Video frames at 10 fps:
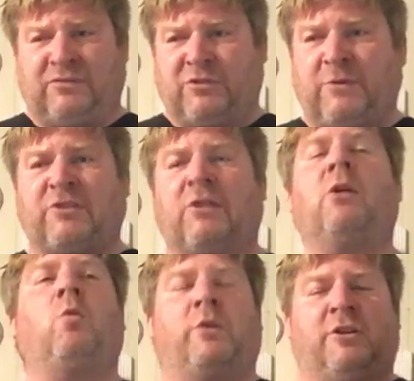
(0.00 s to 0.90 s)
situation
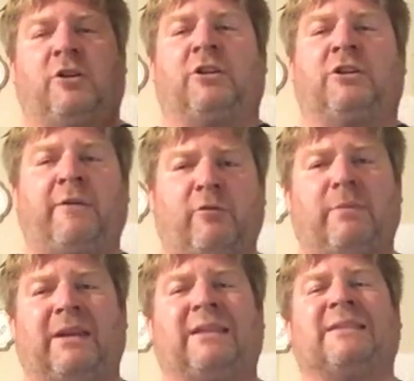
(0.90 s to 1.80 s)
where your
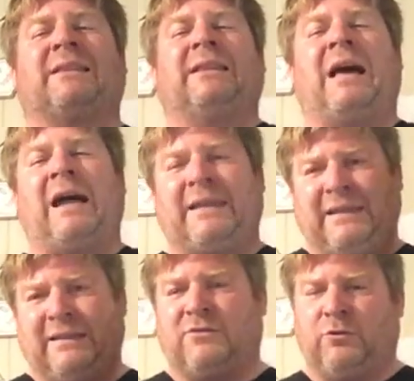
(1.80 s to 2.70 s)
government is
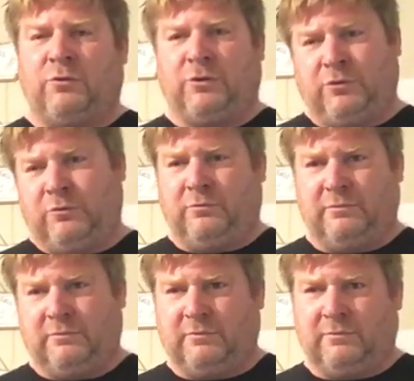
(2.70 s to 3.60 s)
lying to you.
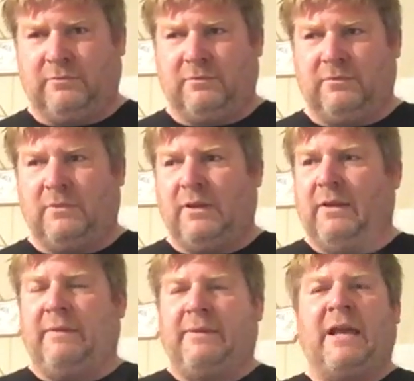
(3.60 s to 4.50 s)

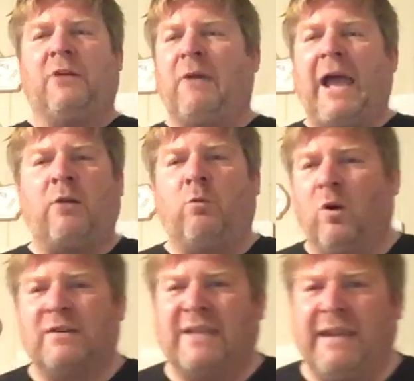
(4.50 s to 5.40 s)
The Iraq
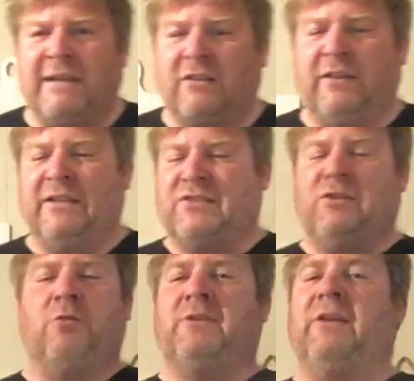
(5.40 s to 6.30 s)
War technically is
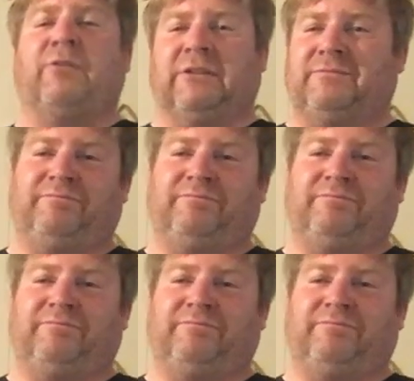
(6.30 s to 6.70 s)
no different.